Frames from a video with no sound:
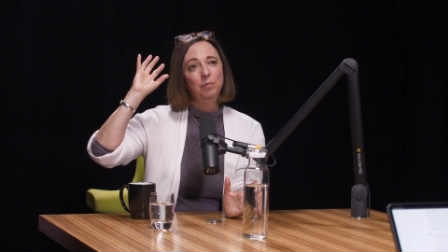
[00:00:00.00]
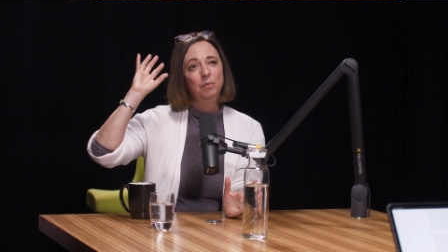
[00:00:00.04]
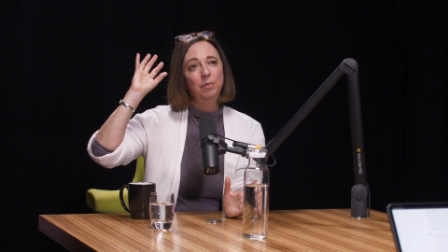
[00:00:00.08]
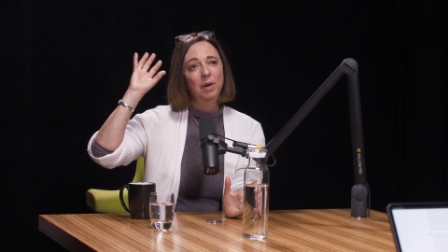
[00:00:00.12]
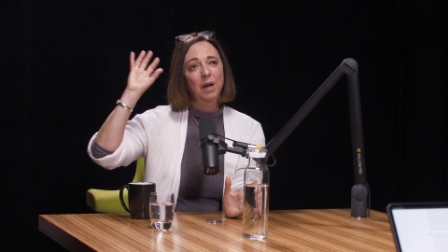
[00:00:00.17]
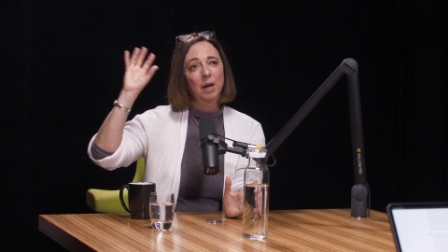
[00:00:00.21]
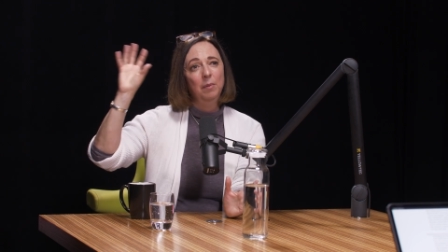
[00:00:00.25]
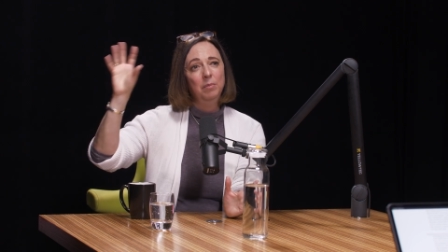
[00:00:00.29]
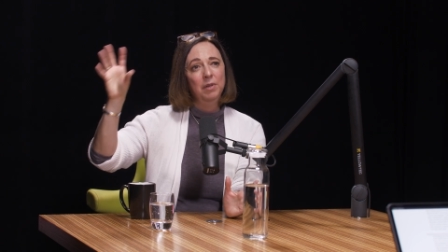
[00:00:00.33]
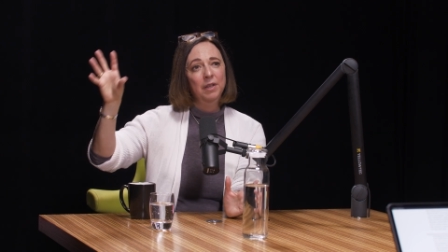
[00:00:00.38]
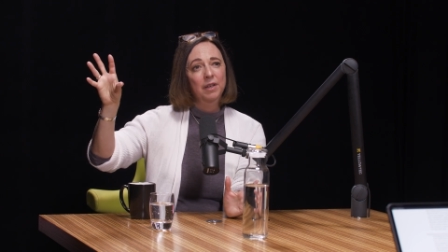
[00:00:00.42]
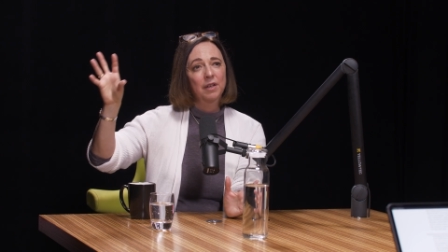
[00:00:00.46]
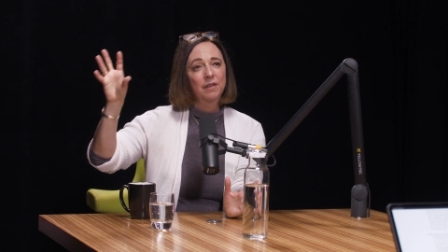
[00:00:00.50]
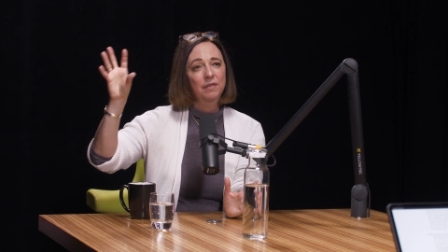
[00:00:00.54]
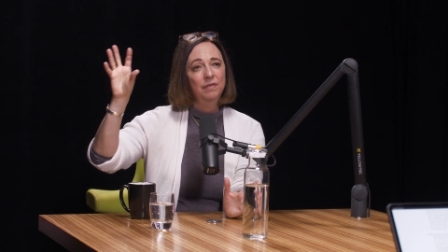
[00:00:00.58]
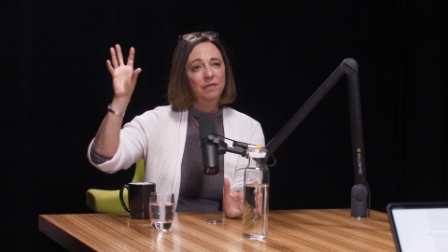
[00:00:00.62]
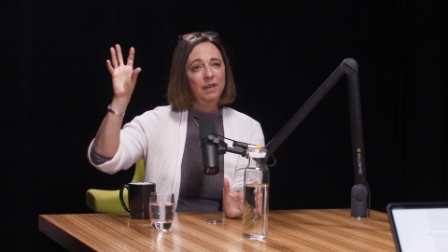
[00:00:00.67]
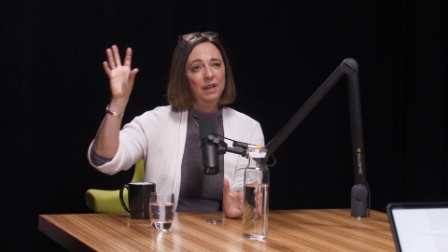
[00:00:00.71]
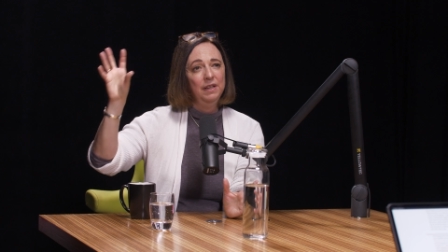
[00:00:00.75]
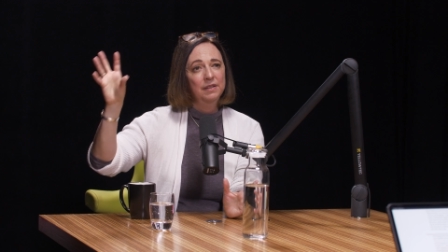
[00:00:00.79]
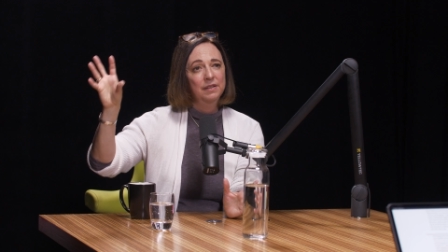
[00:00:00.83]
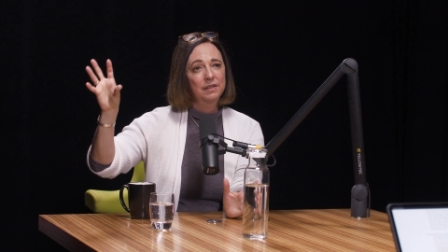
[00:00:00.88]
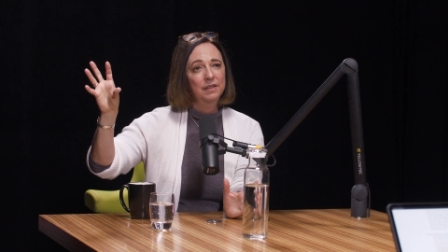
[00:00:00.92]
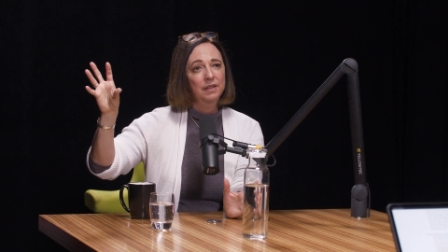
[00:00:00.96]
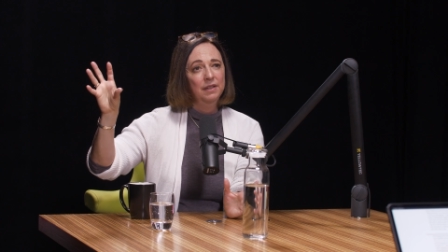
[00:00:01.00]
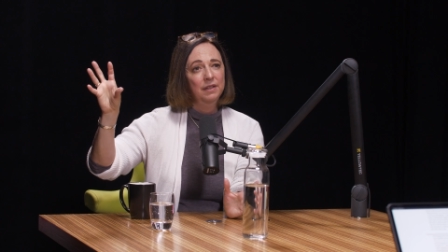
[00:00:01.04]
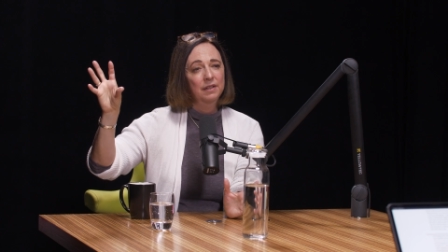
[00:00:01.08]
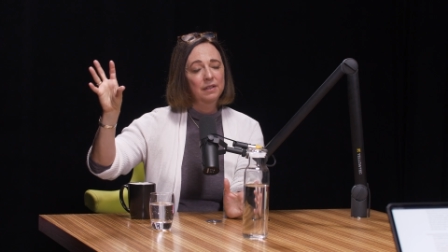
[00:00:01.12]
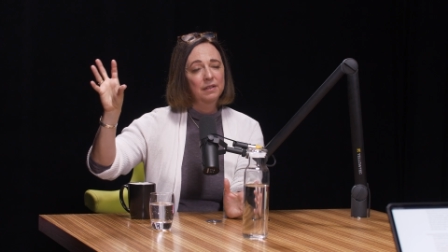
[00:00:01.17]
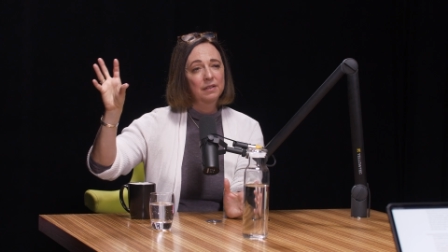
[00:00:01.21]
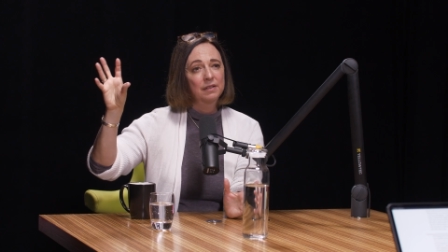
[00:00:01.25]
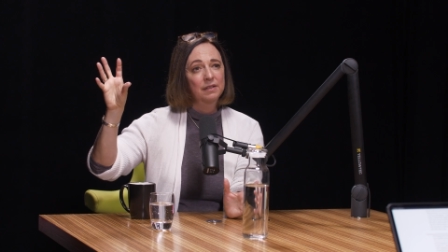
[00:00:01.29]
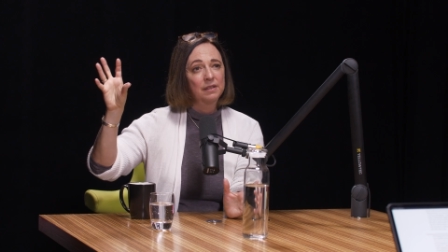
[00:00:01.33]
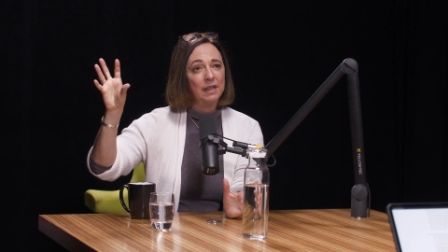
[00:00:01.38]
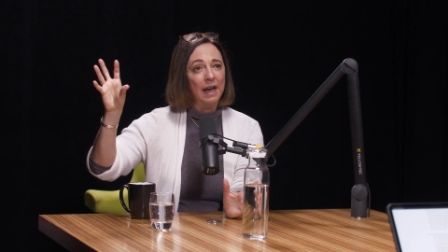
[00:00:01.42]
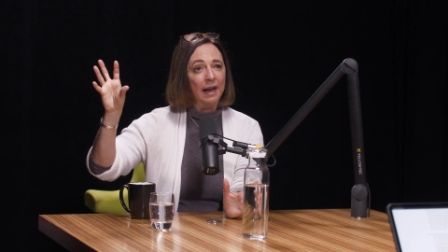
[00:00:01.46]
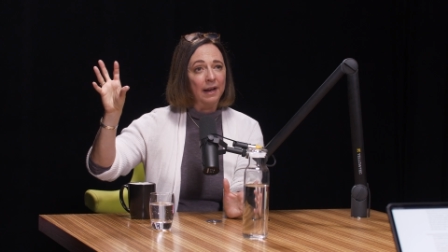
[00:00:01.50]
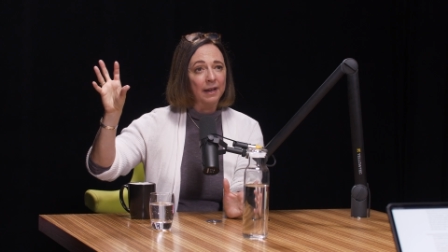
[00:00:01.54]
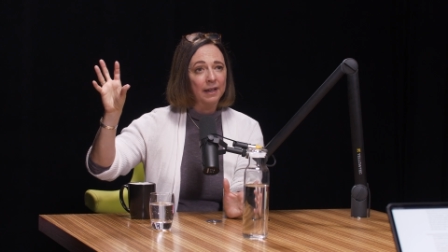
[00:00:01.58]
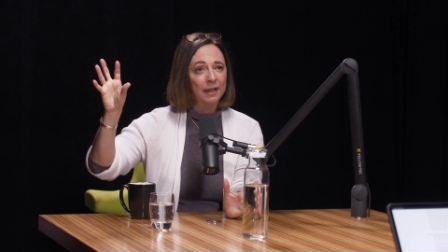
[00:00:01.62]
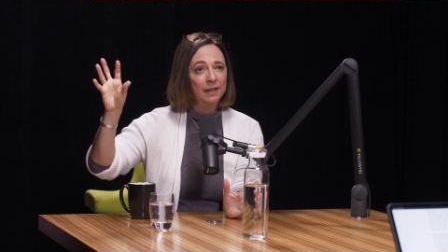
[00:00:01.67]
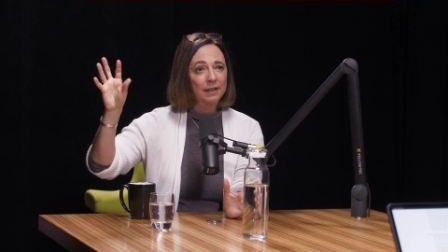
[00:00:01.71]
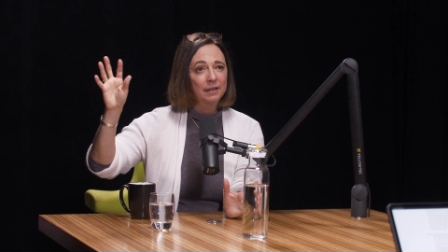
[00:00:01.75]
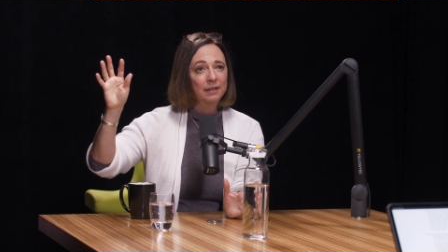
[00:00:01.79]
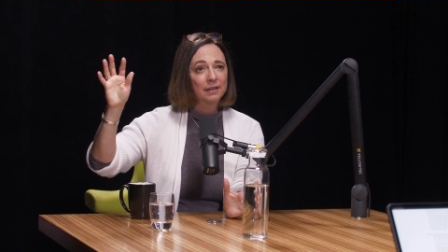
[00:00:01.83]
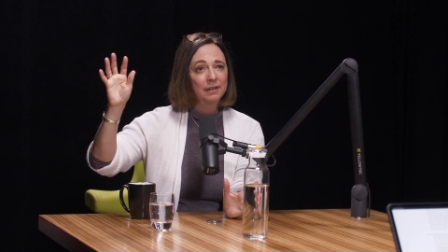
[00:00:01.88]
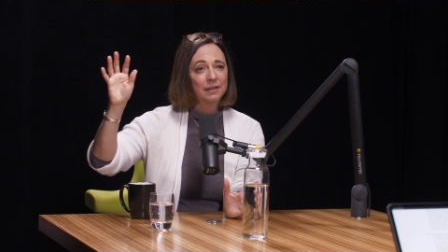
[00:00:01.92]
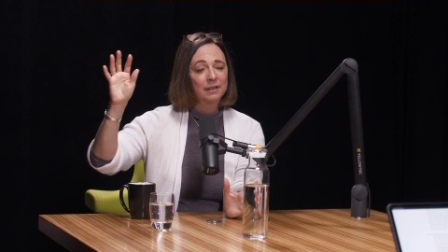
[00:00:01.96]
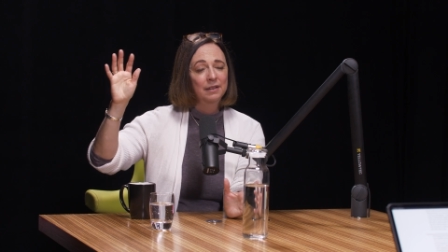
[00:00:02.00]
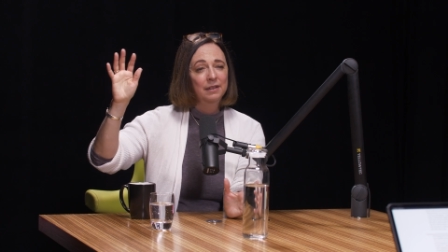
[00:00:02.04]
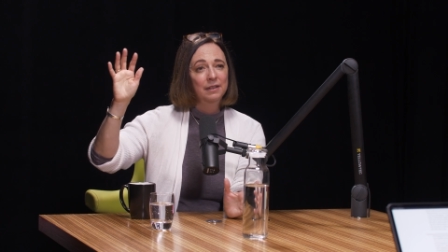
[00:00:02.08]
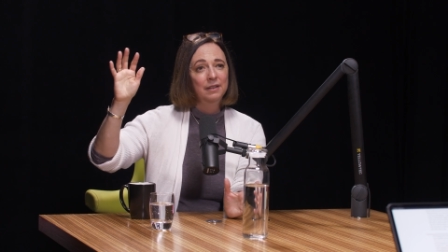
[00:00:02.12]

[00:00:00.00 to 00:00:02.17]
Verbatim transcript: public facing side